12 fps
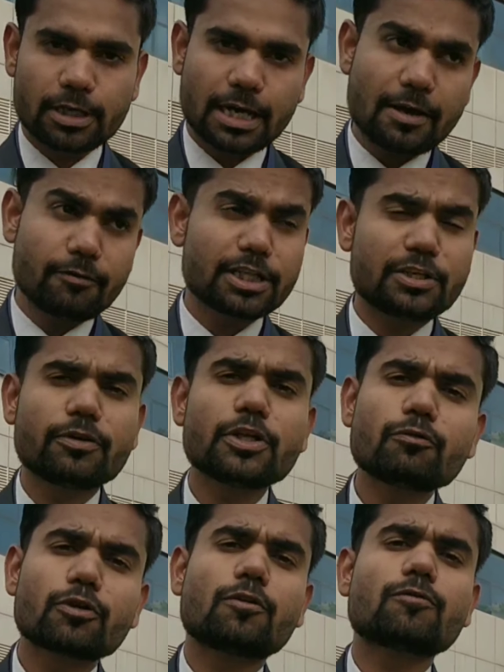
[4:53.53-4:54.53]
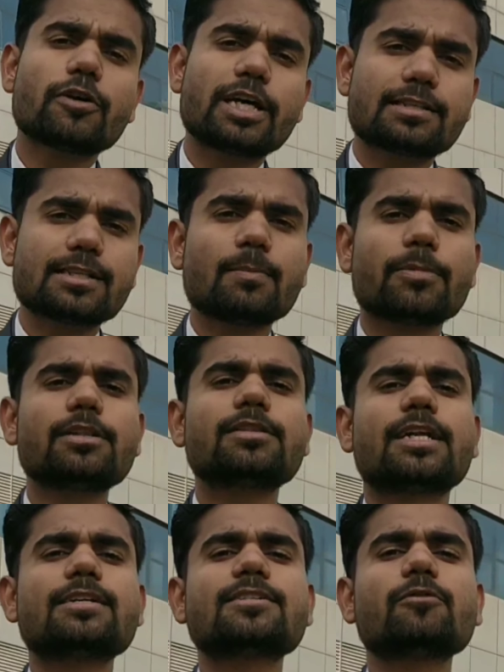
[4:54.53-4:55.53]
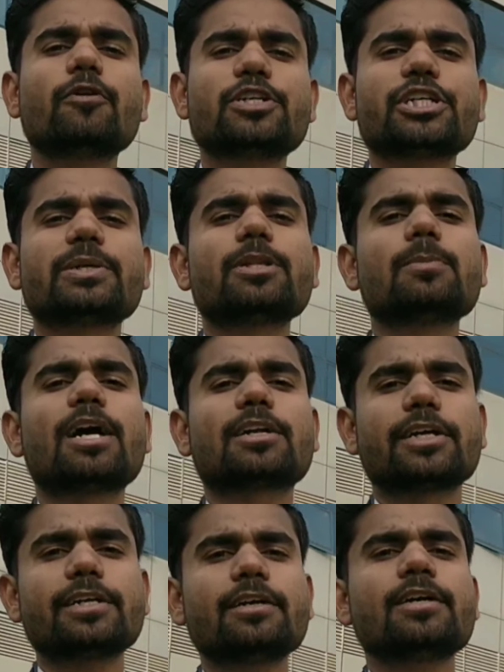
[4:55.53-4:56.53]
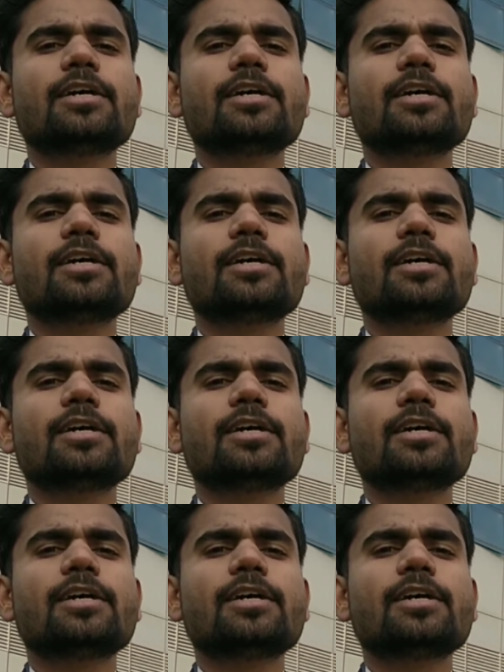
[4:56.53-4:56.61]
I will given you one of the example, that is the vegetable market.